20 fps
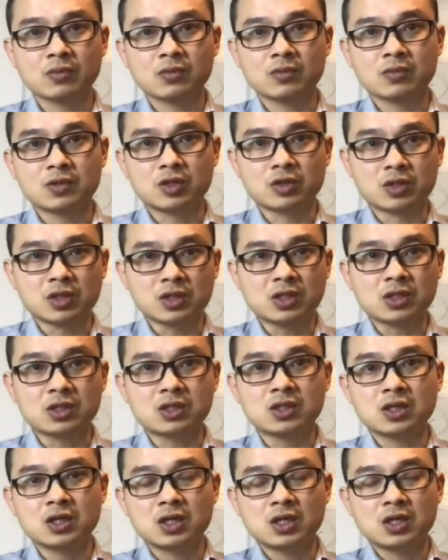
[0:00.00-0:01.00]
So this is
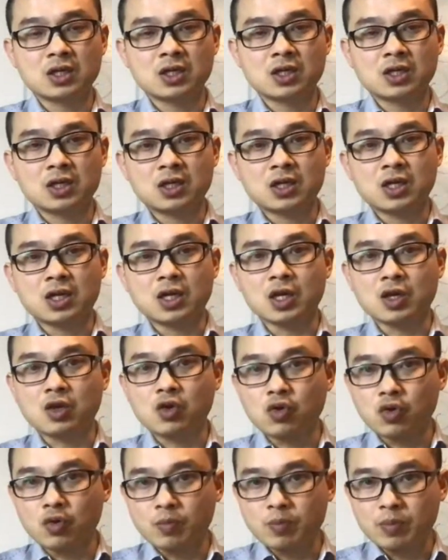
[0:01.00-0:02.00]
it
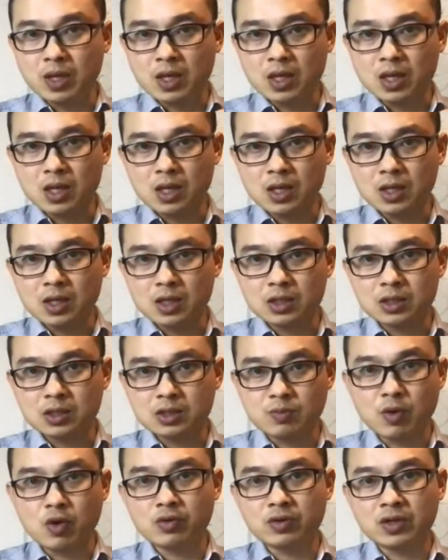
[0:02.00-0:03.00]
could be
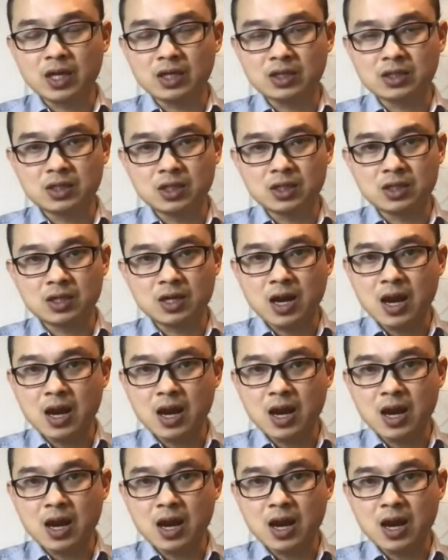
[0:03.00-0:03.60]
small intestine,